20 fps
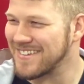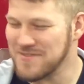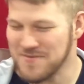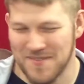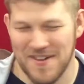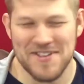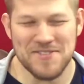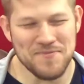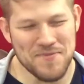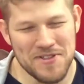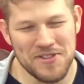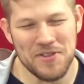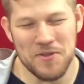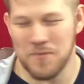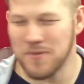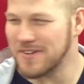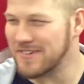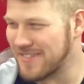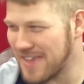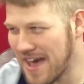It reminds me a little
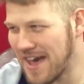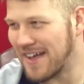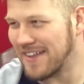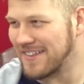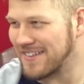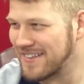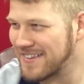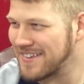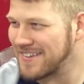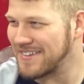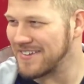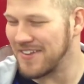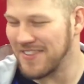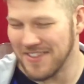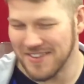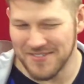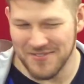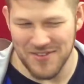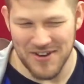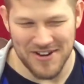bit of that. You know,
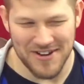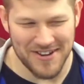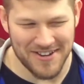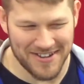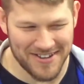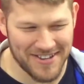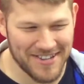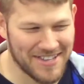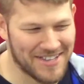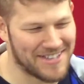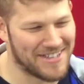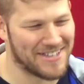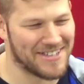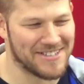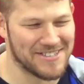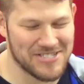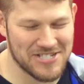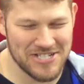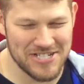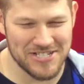this very uh,
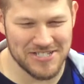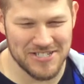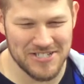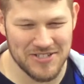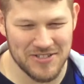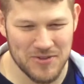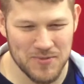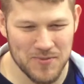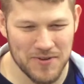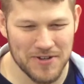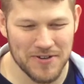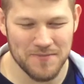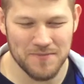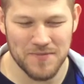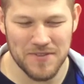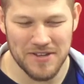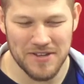cheesy humor.